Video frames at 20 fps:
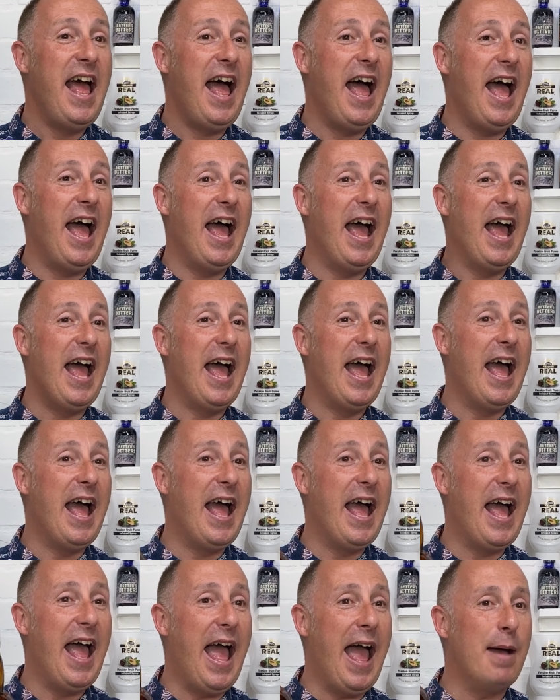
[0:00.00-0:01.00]

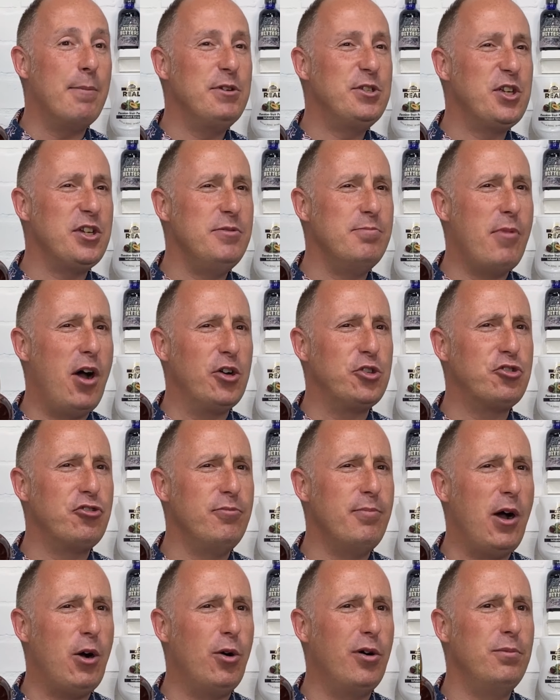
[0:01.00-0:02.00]
Uh, Amazon Master
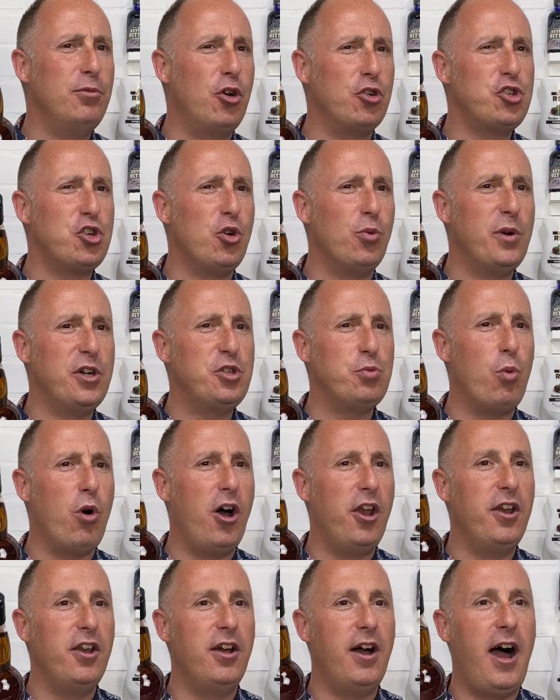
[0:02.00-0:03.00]
of Malt, I'm not sure which
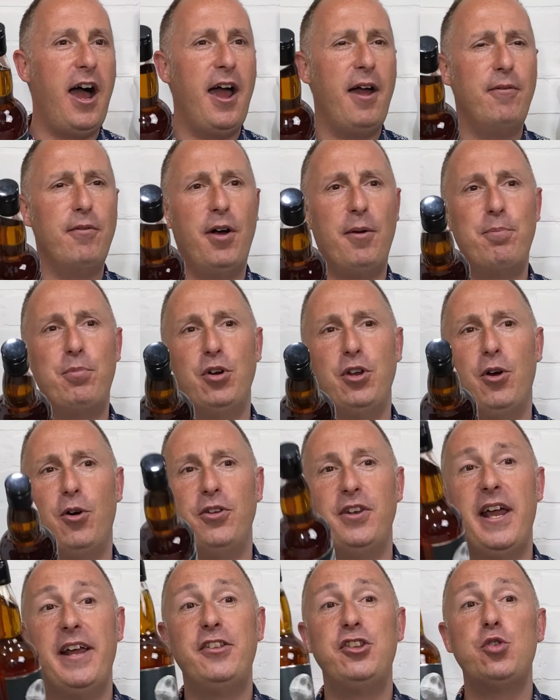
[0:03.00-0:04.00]
one. I, will put
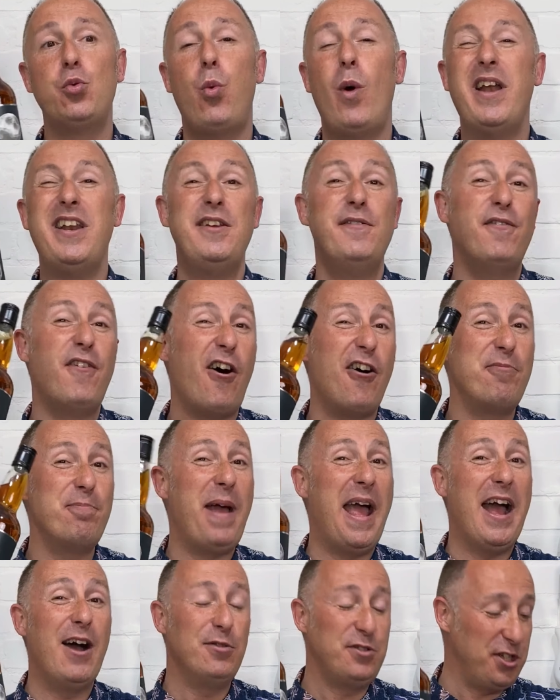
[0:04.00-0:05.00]
on there.
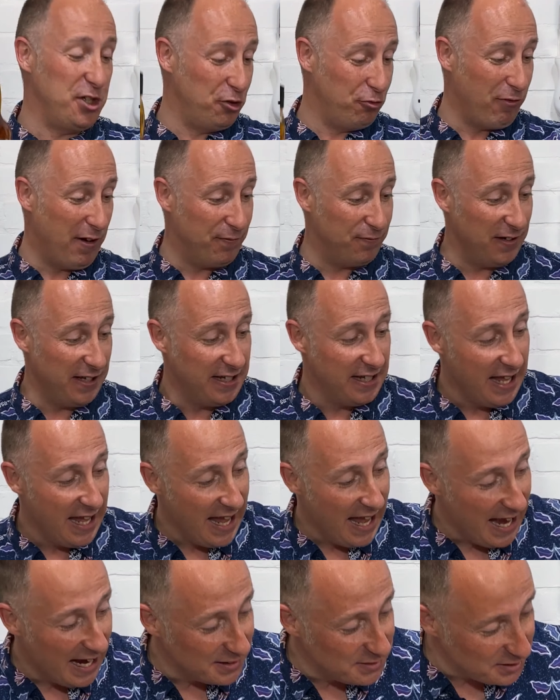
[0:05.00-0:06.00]
£25 is roughly.
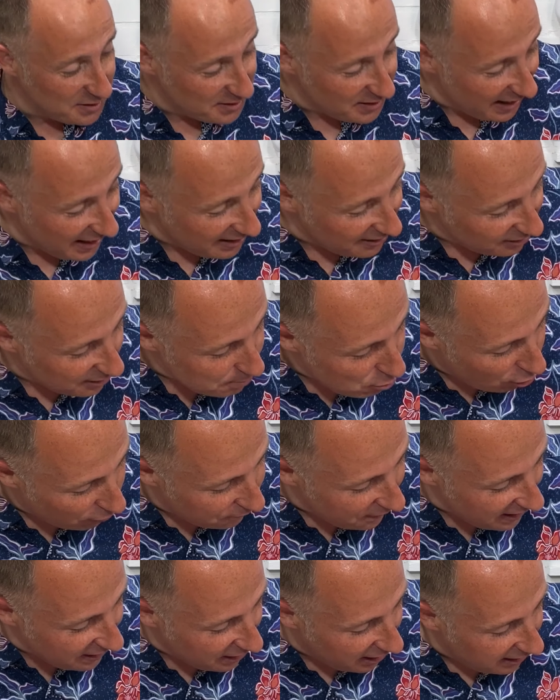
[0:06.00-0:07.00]
As I say, the
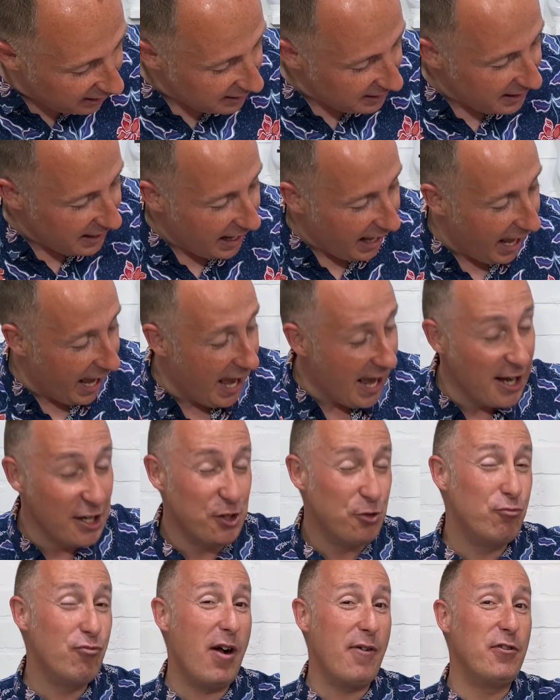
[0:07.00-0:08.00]
Morvenna uh,
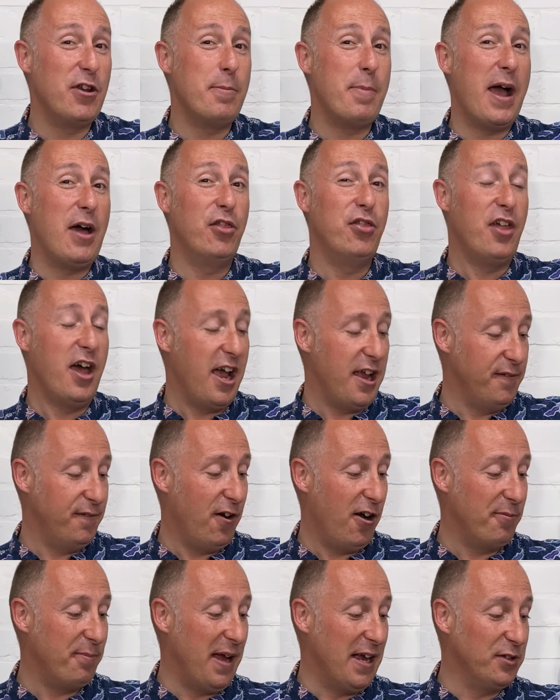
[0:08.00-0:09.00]
is roughly about
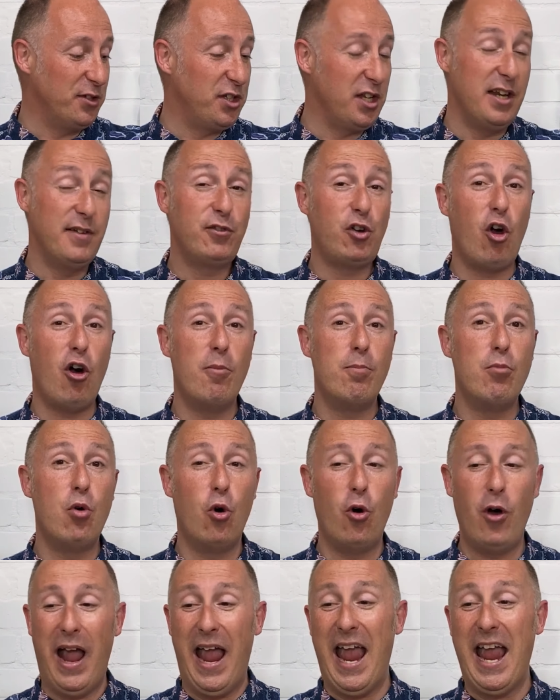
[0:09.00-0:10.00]
£35. So they've gone
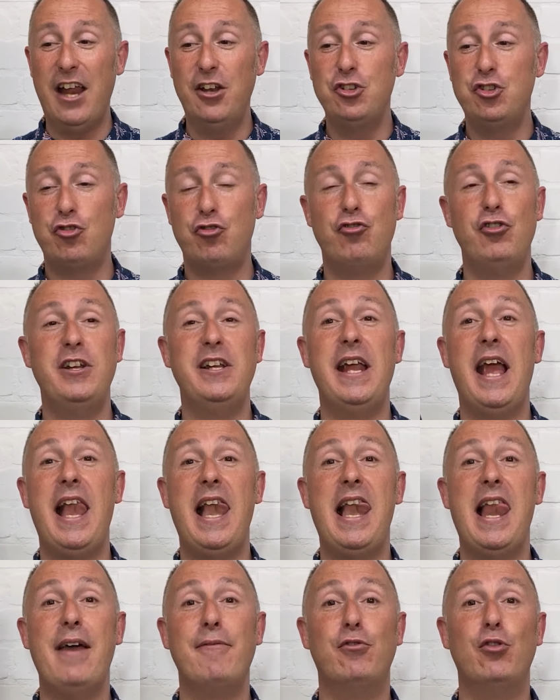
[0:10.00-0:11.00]
more entry
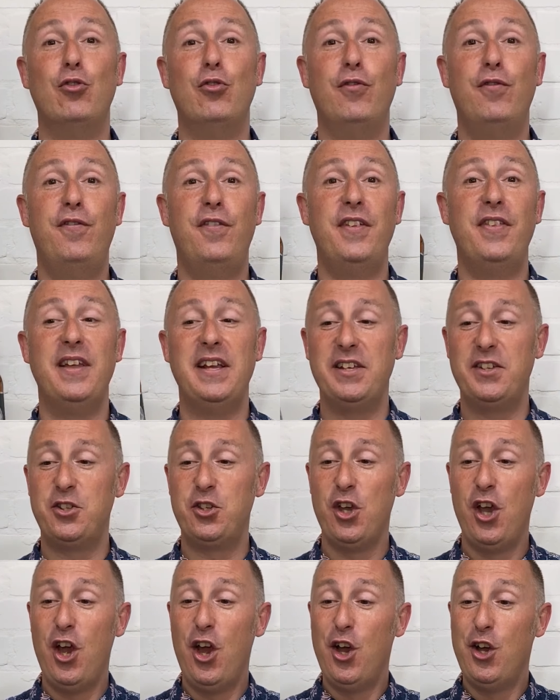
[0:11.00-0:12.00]
level for
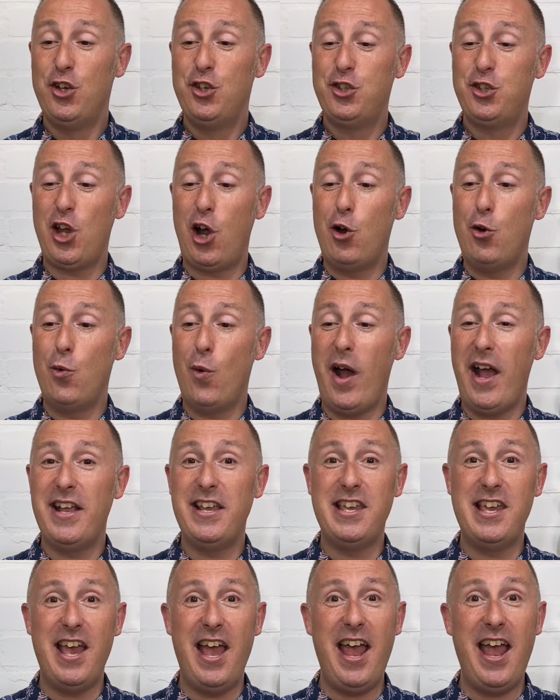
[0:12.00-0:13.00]
this. So uh,
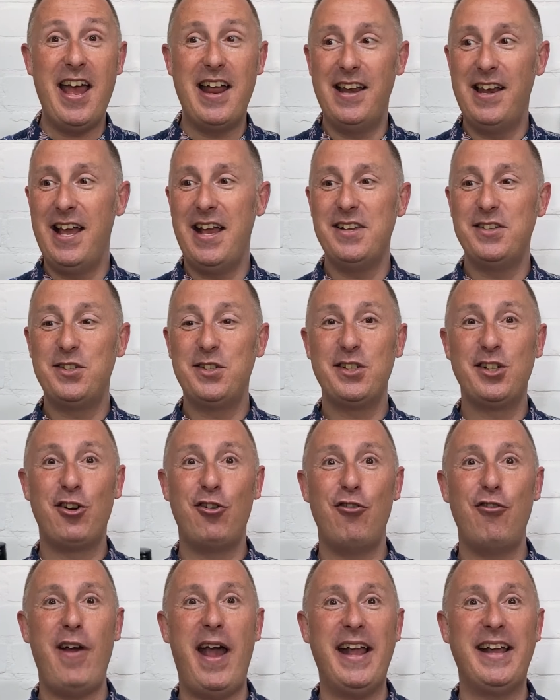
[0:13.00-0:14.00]
yeah, let's
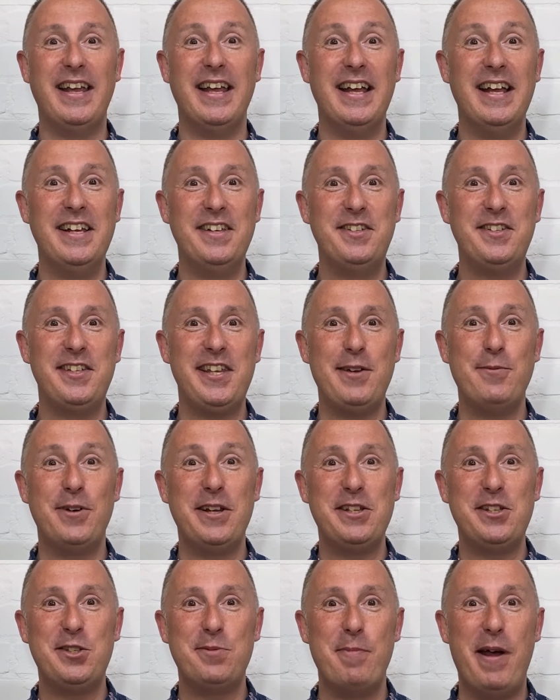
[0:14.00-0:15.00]
crack it and see
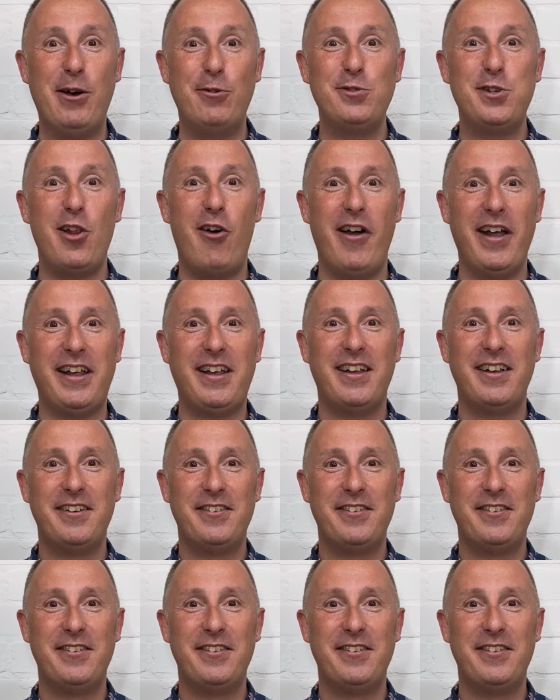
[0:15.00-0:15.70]
what it smells like.